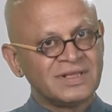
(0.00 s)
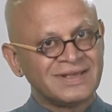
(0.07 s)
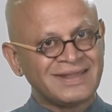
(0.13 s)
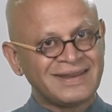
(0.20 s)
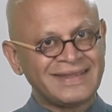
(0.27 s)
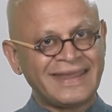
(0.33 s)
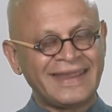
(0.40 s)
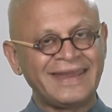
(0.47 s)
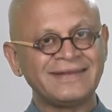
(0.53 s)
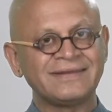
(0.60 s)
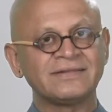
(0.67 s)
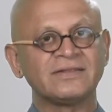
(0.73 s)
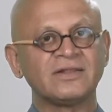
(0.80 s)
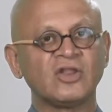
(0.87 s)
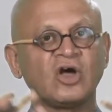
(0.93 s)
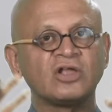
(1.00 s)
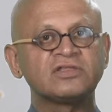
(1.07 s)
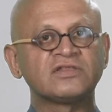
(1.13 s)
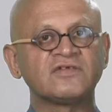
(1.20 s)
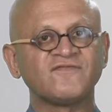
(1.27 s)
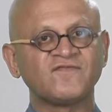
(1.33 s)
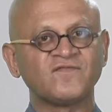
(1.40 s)
create
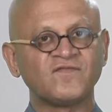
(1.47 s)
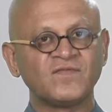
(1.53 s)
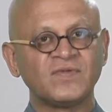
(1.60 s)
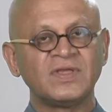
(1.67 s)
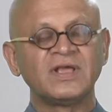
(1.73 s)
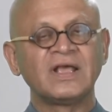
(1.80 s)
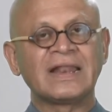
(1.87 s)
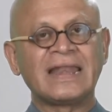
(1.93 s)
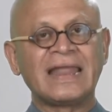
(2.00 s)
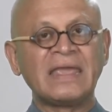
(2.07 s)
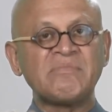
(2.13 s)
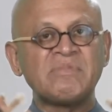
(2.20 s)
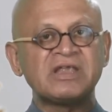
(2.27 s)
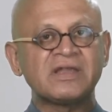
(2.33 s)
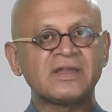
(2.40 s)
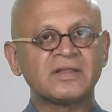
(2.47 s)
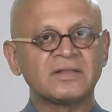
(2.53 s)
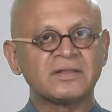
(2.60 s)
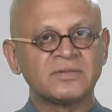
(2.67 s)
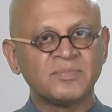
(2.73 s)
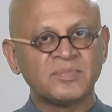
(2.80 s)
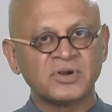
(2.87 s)
lots of climate
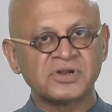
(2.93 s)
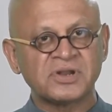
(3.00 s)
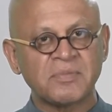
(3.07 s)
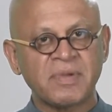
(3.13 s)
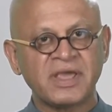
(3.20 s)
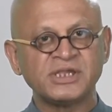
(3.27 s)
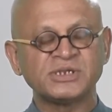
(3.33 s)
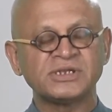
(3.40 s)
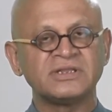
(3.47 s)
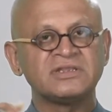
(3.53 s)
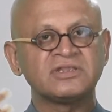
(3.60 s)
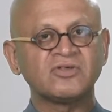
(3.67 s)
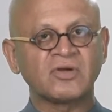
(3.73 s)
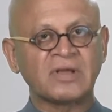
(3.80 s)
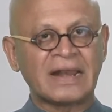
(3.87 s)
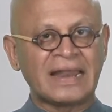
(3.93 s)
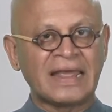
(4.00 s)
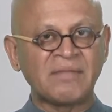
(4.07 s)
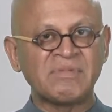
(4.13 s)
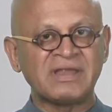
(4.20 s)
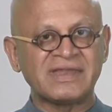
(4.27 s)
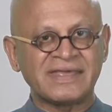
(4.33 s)
perturbations or
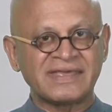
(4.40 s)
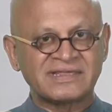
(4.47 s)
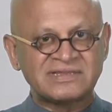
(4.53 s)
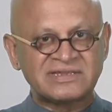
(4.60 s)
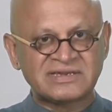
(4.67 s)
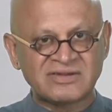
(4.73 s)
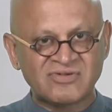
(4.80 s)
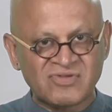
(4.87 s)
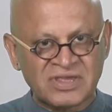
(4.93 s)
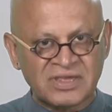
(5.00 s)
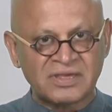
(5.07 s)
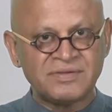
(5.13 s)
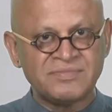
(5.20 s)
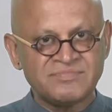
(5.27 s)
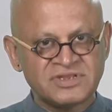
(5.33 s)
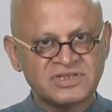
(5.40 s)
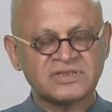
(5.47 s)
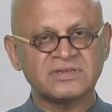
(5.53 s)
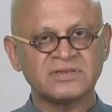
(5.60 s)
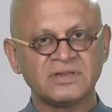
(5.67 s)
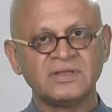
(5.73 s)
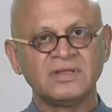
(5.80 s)
climate extremes
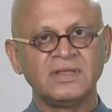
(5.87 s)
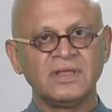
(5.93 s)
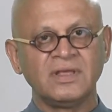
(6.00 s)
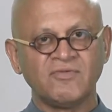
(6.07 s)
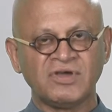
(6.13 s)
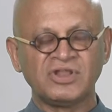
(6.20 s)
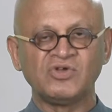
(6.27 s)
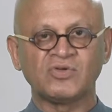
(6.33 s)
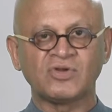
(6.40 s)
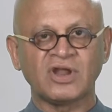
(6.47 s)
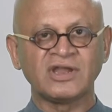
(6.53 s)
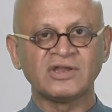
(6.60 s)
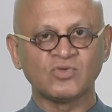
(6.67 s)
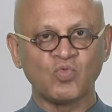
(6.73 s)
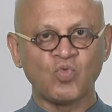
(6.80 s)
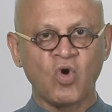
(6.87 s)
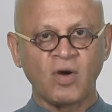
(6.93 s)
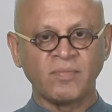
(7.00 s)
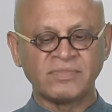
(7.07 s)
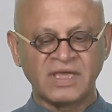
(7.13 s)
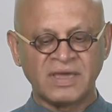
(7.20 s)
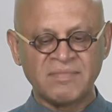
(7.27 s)
when you try to
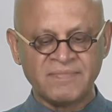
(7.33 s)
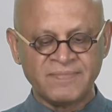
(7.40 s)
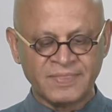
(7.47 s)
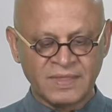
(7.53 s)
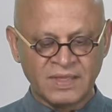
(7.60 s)
warm them,